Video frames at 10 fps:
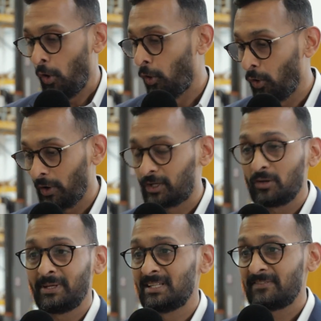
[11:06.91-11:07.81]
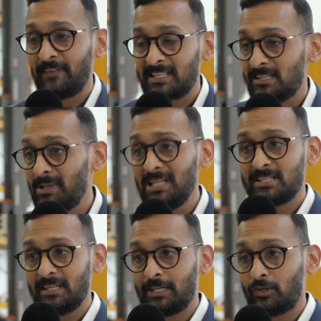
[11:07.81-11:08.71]
Or it could be this
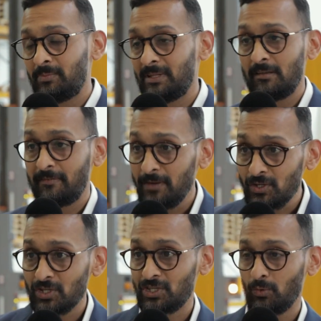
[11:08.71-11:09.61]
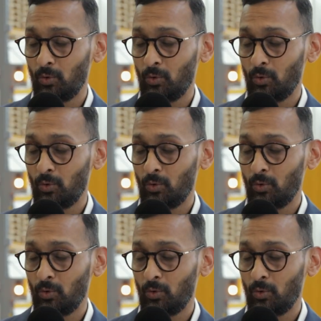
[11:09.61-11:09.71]
flexibility, it could be the efficiency,